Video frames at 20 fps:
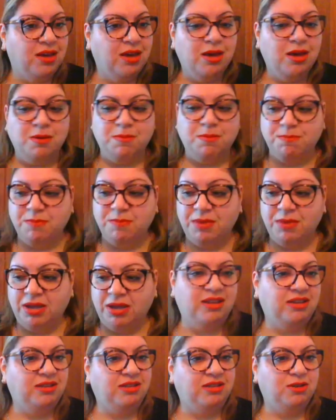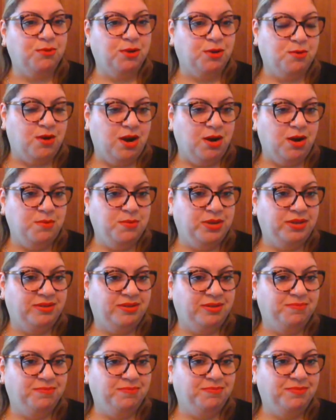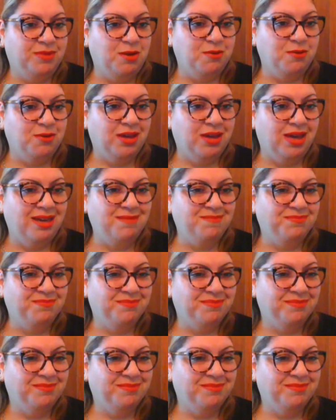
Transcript: meets these requirements. Okay?